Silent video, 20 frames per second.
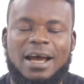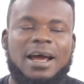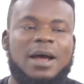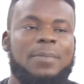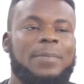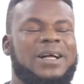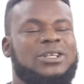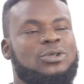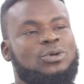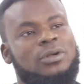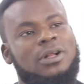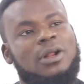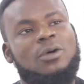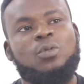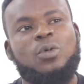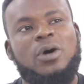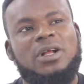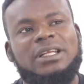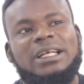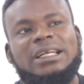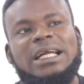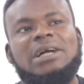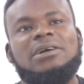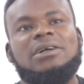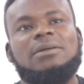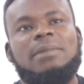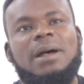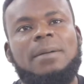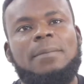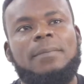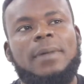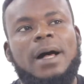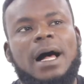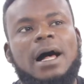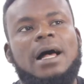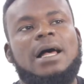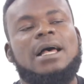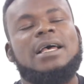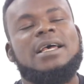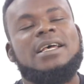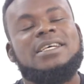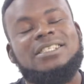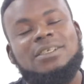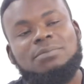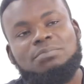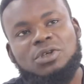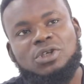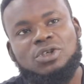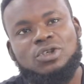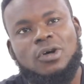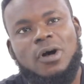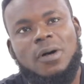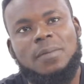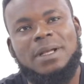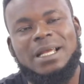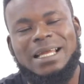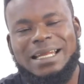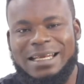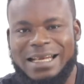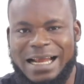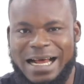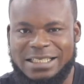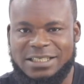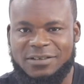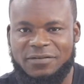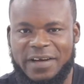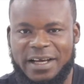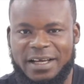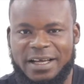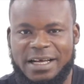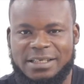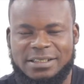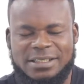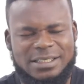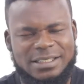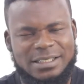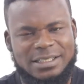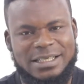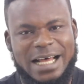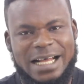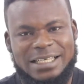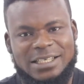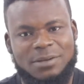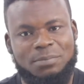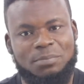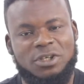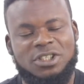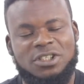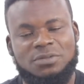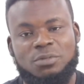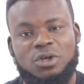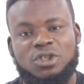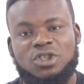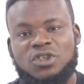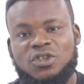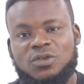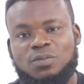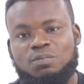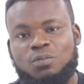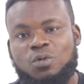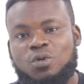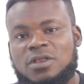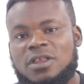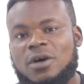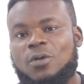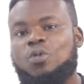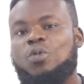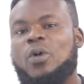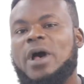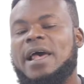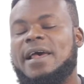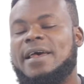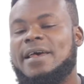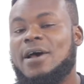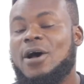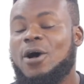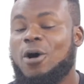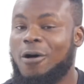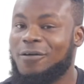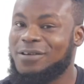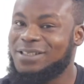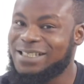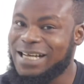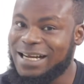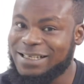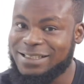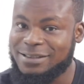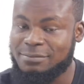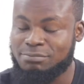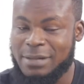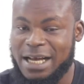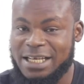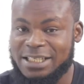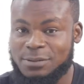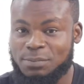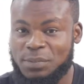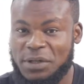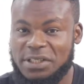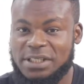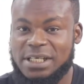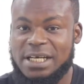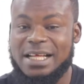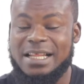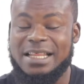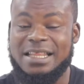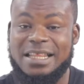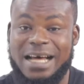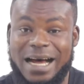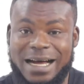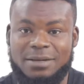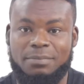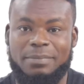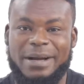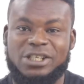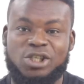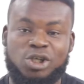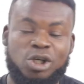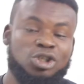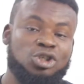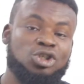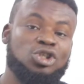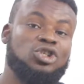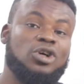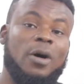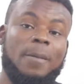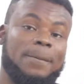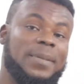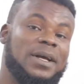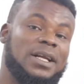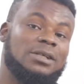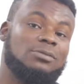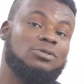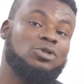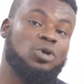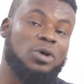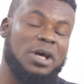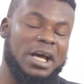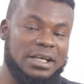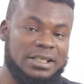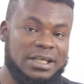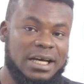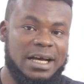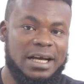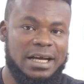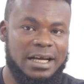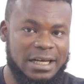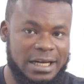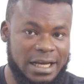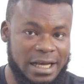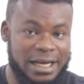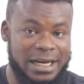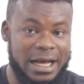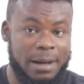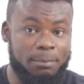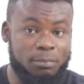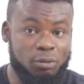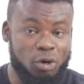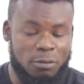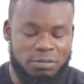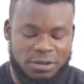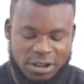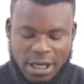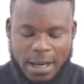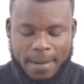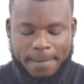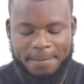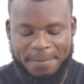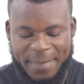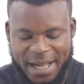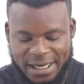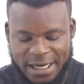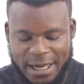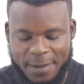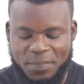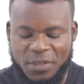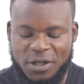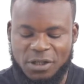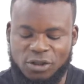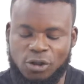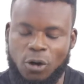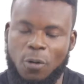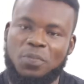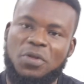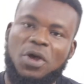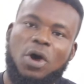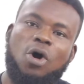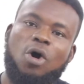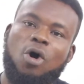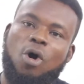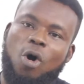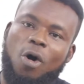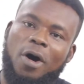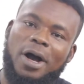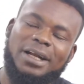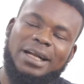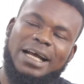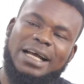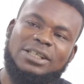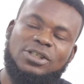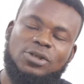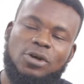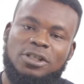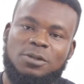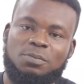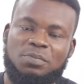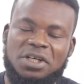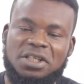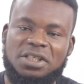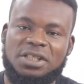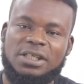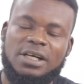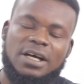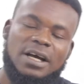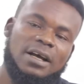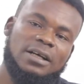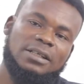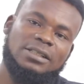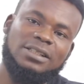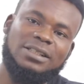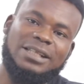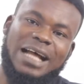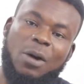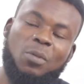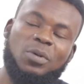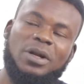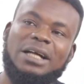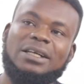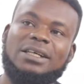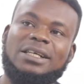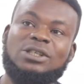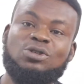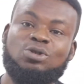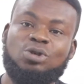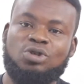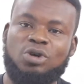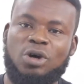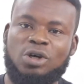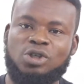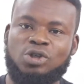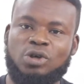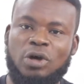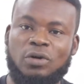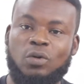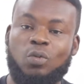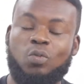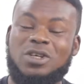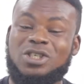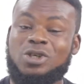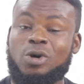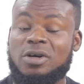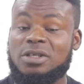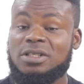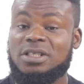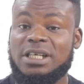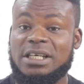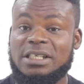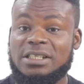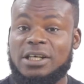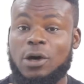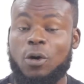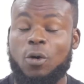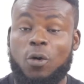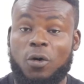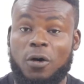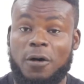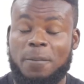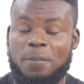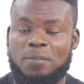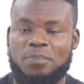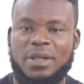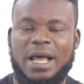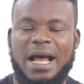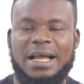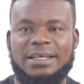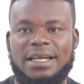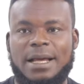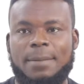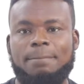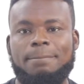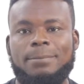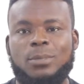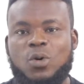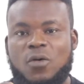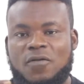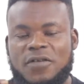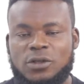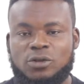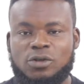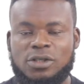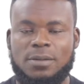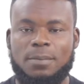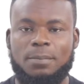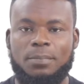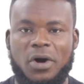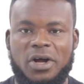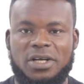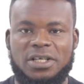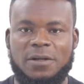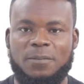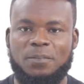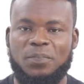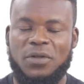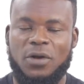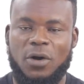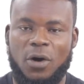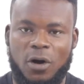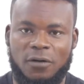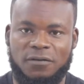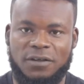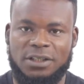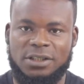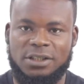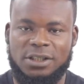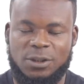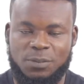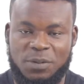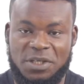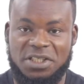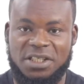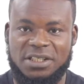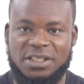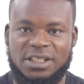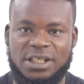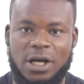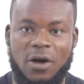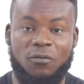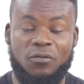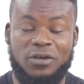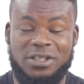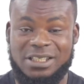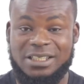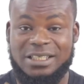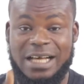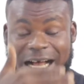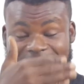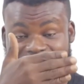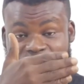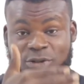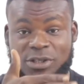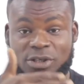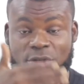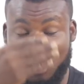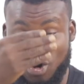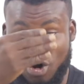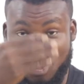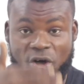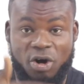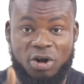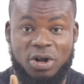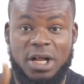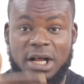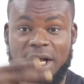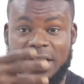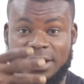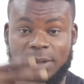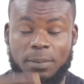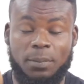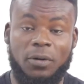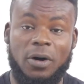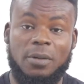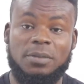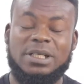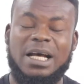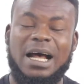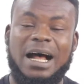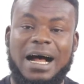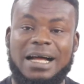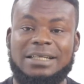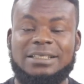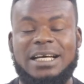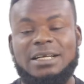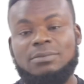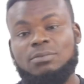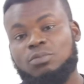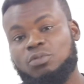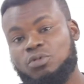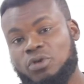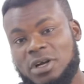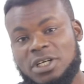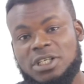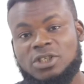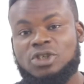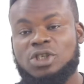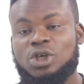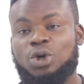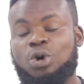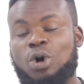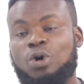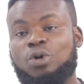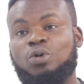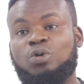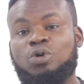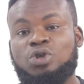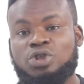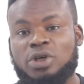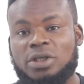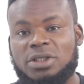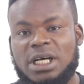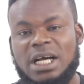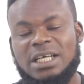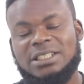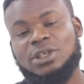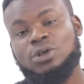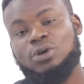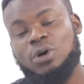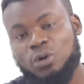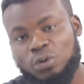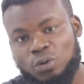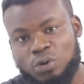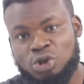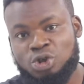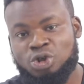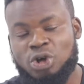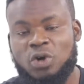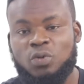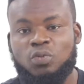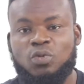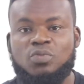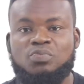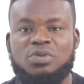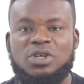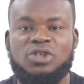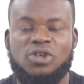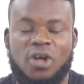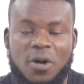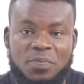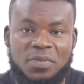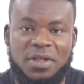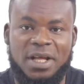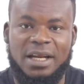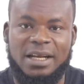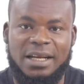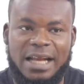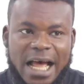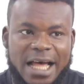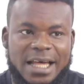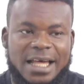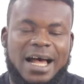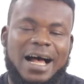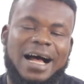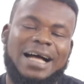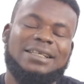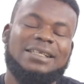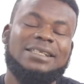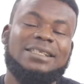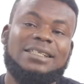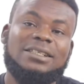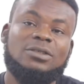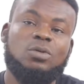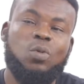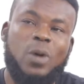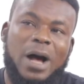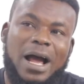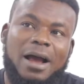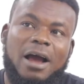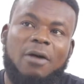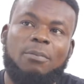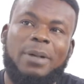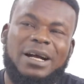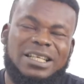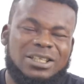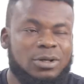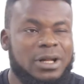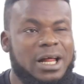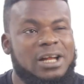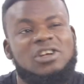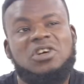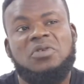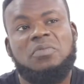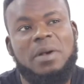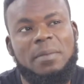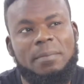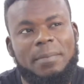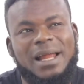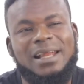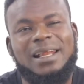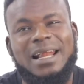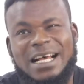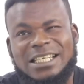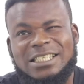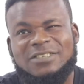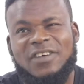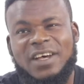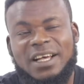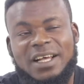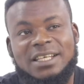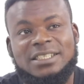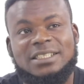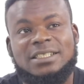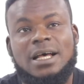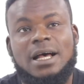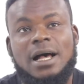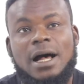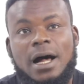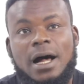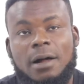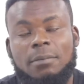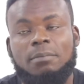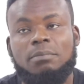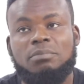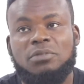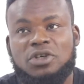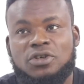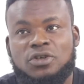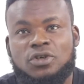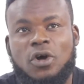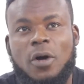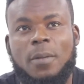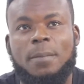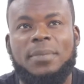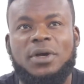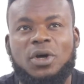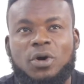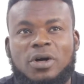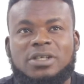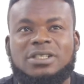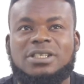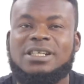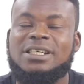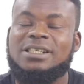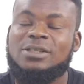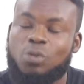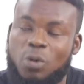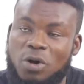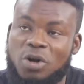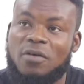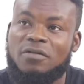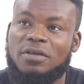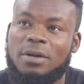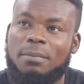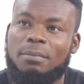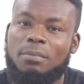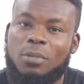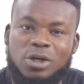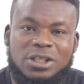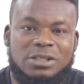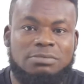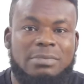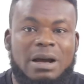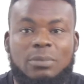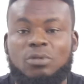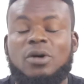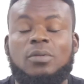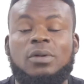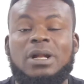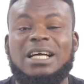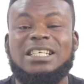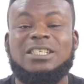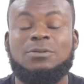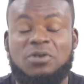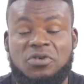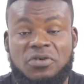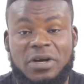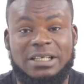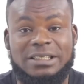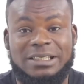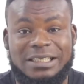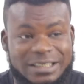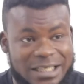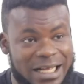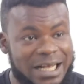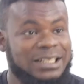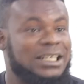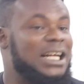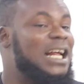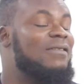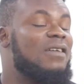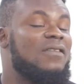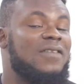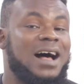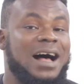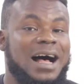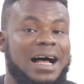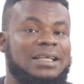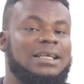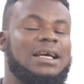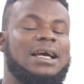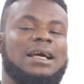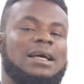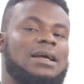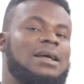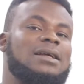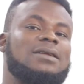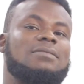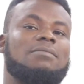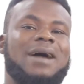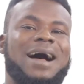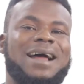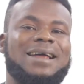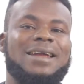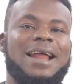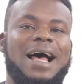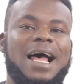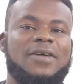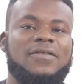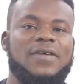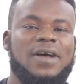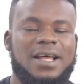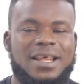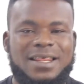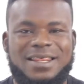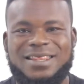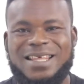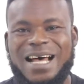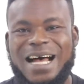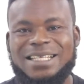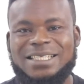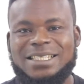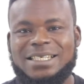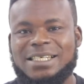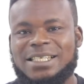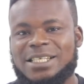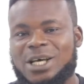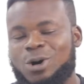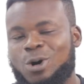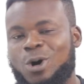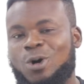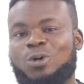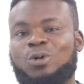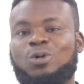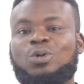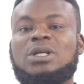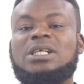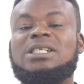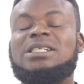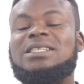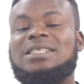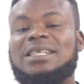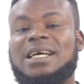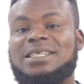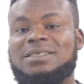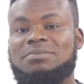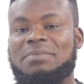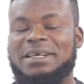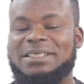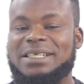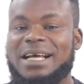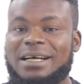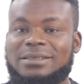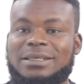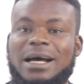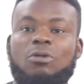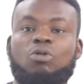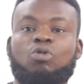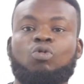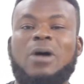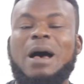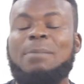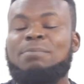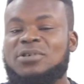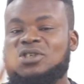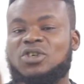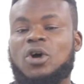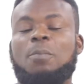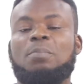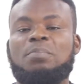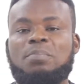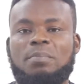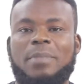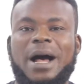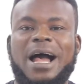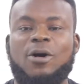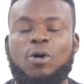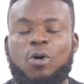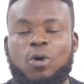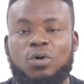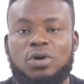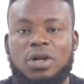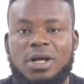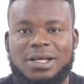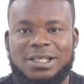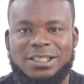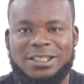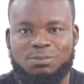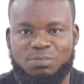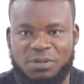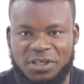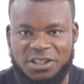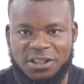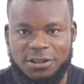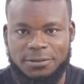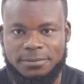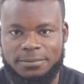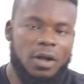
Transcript: A particular one that I remember is the museum in Las Vegas. That's a much more smoother way of starting my speech than by just jumping into it in an abrupt manner. So, organize your speech, start with an introduction which contains the hook, and then move into the body of the speech itself, which is answering all the prompts, and then run into the conclusion. The conclusion would be something like, and this is why I particularly remember Las Vegas Museum, because it is one of the most memorable experiences that I've ever had in my life. That is a concluding statement that wraps up my whole speech.